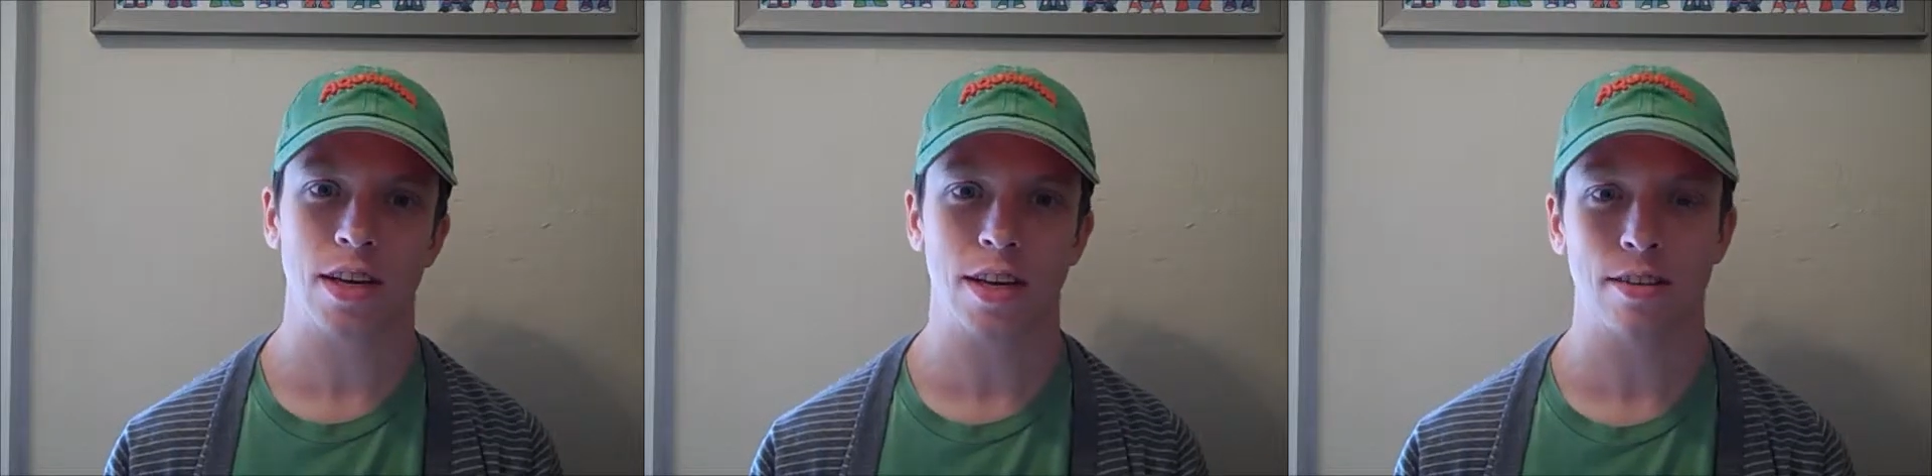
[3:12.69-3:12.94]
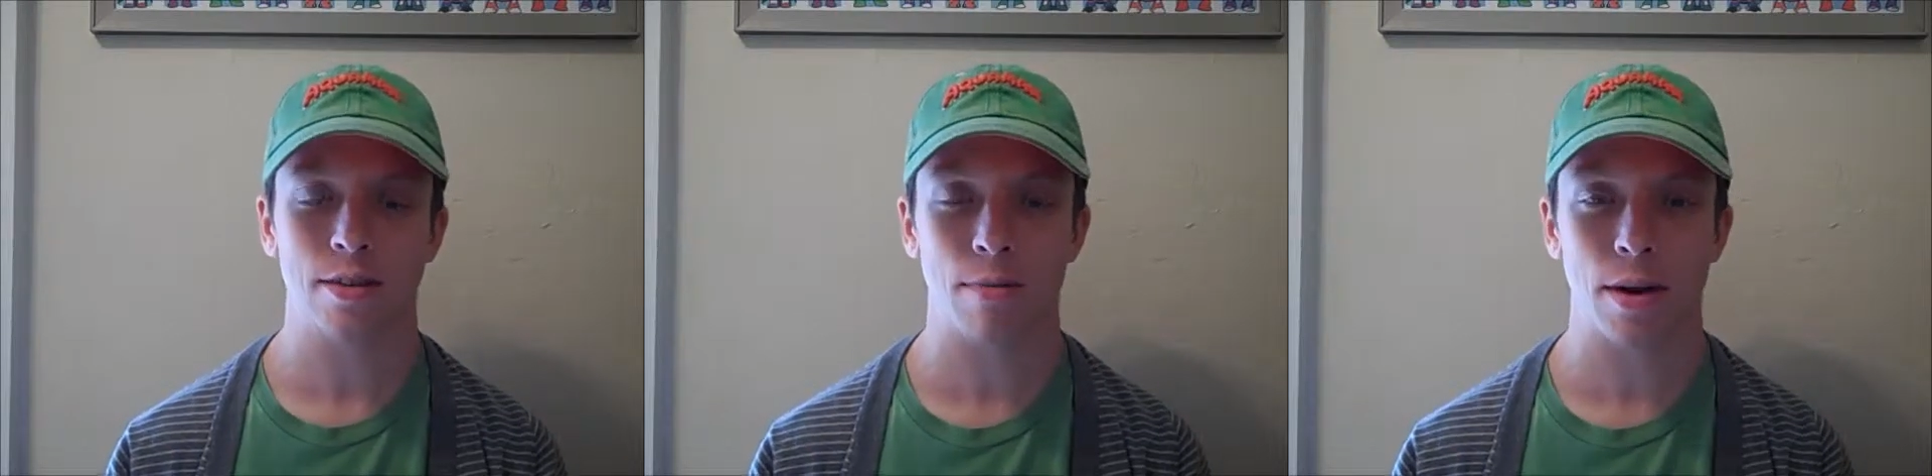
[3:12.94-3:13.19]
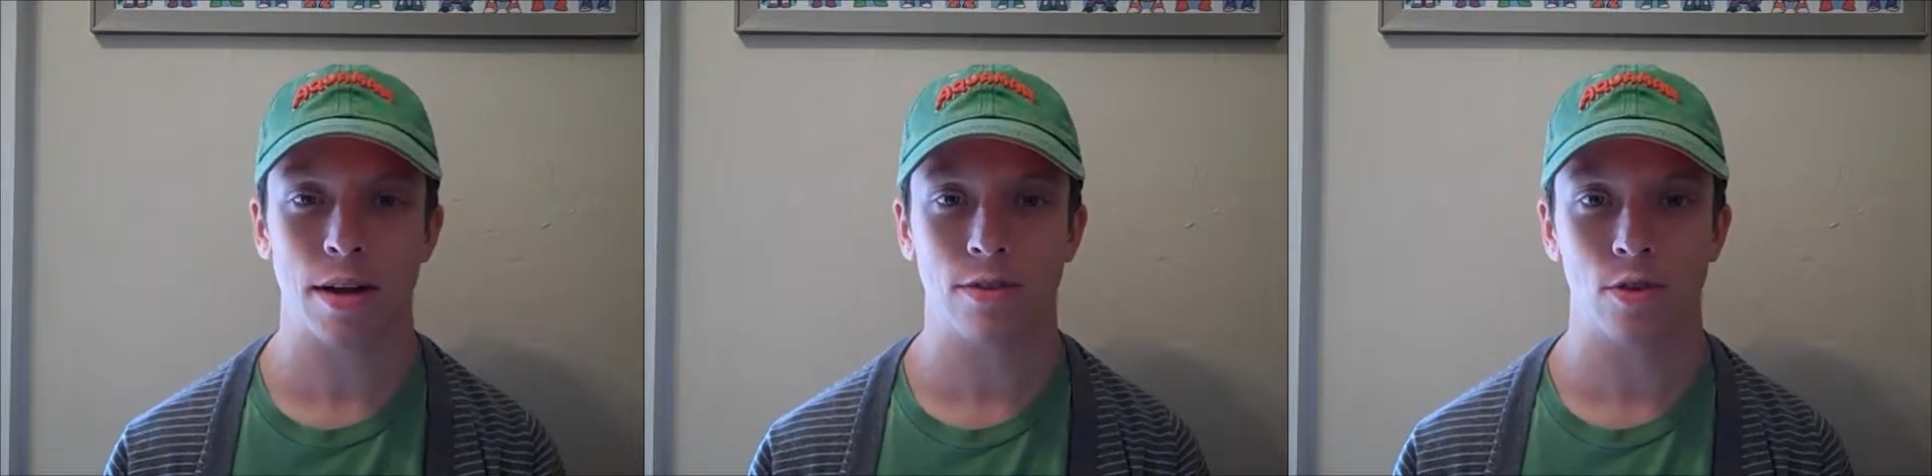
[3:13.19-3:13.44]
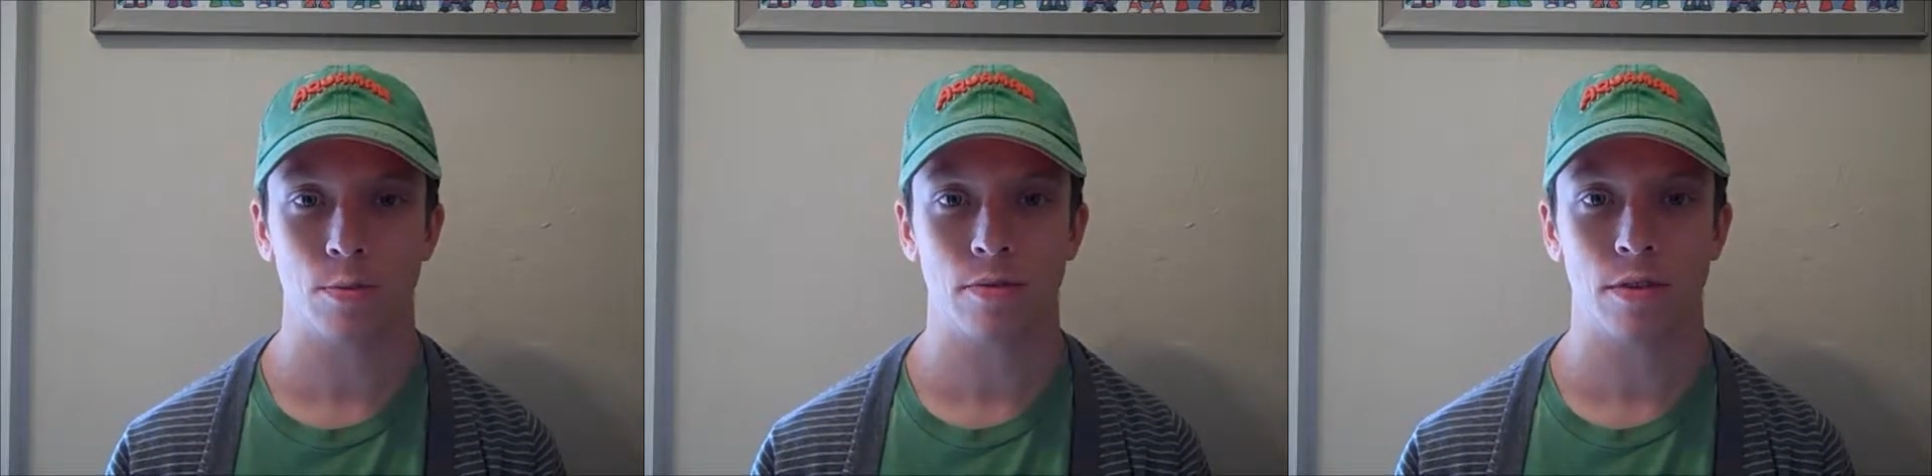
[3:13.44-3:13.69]
I guess they're probably not
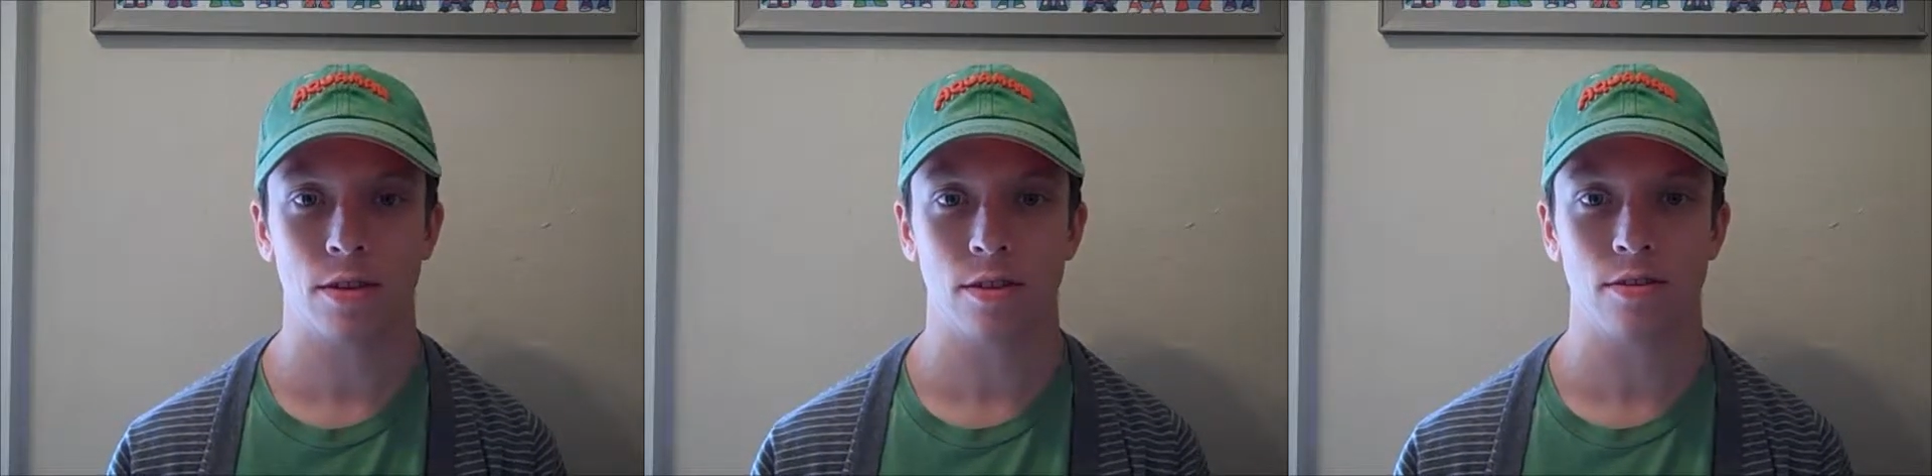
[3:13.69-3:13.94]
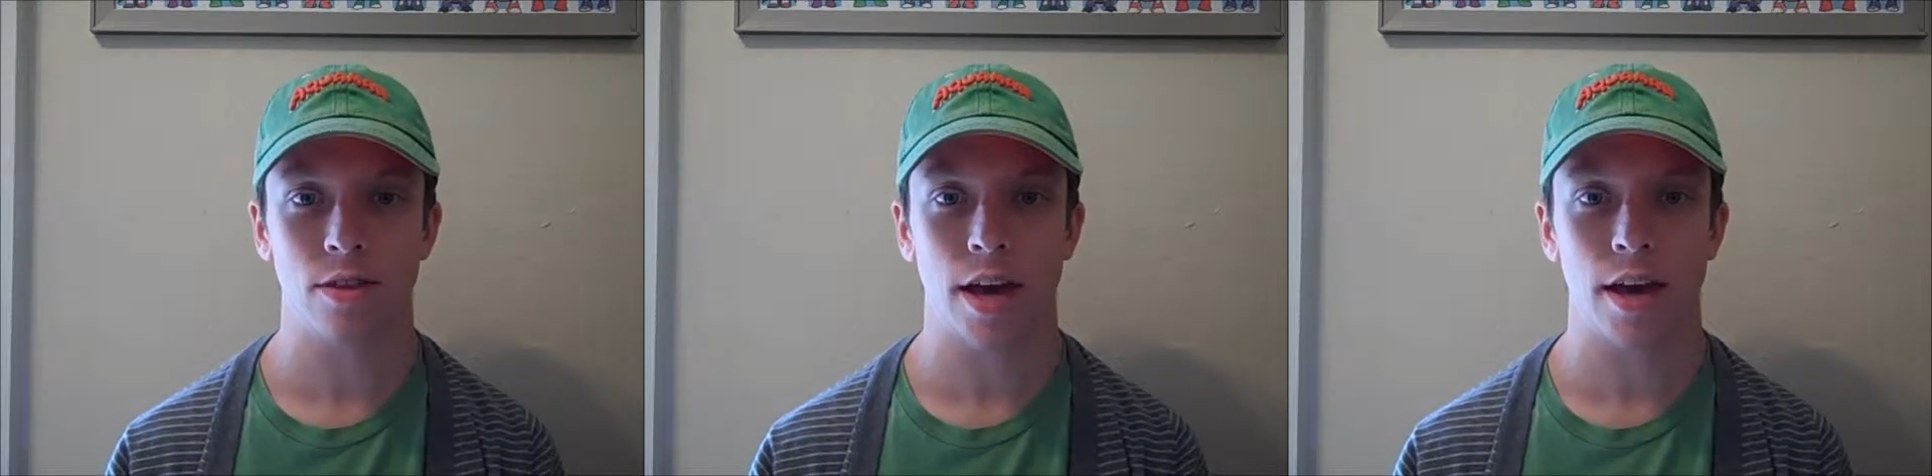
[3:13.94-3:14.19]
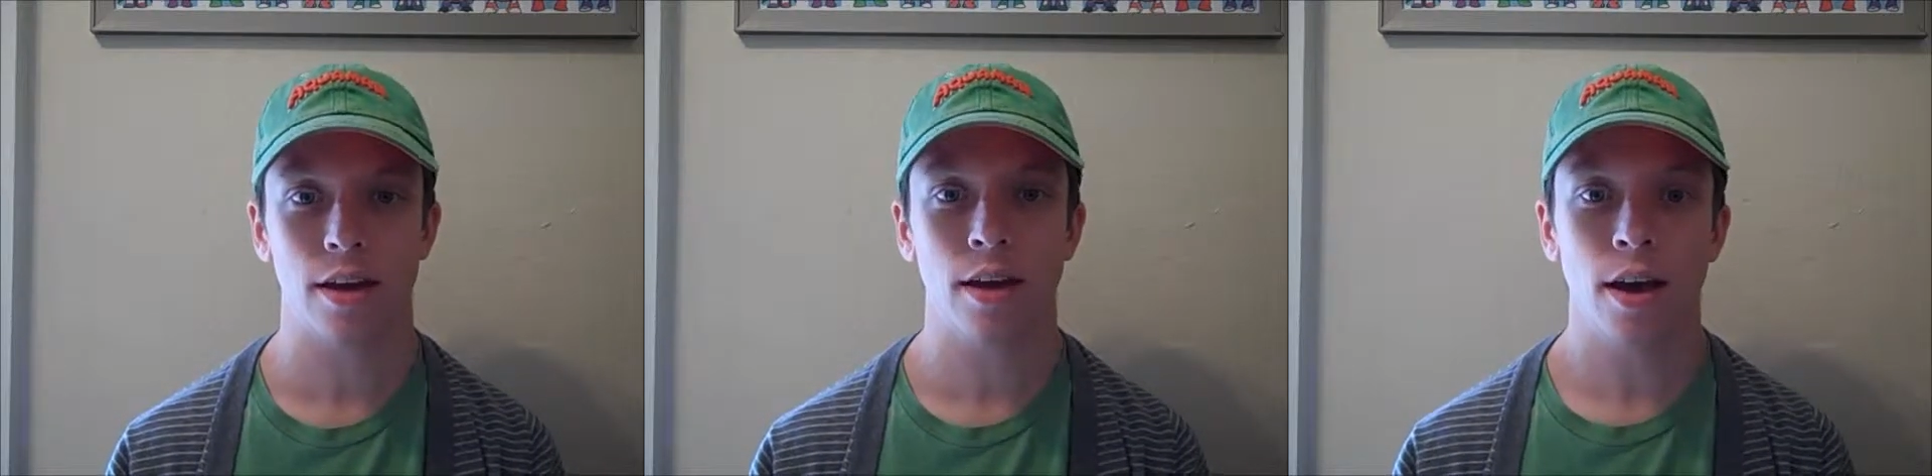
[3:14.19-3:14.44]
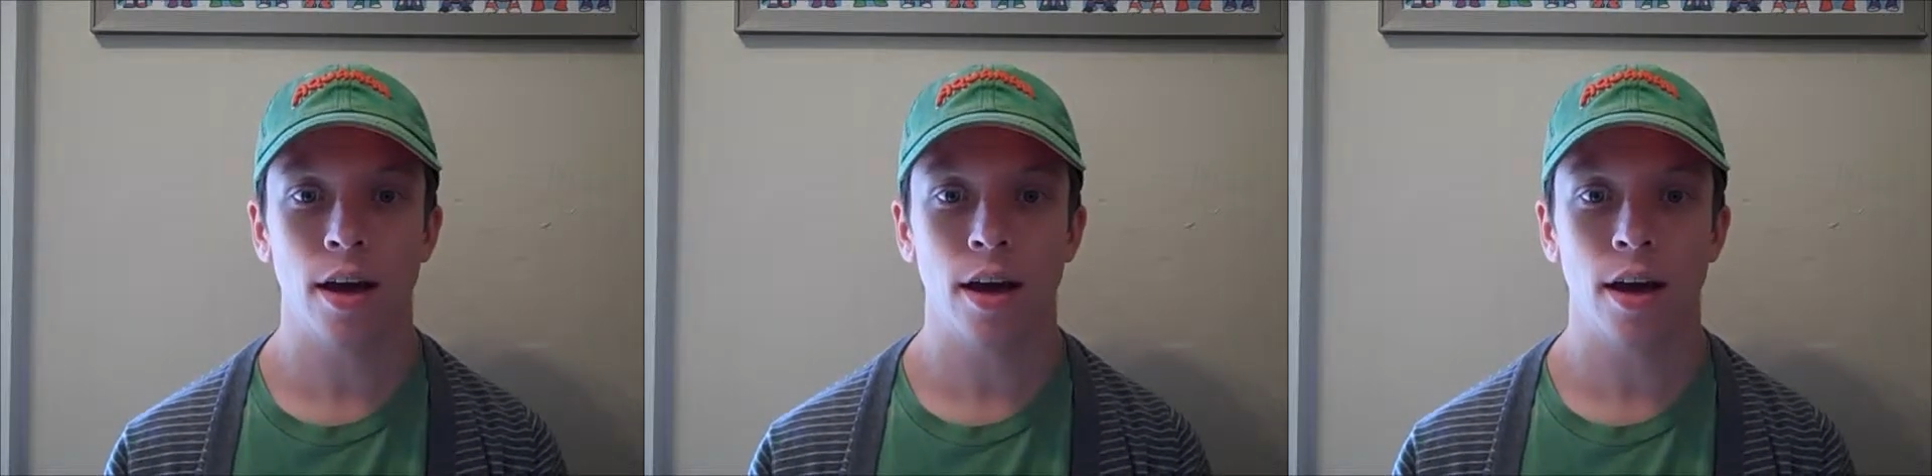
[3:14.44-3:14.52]
supervillains yet.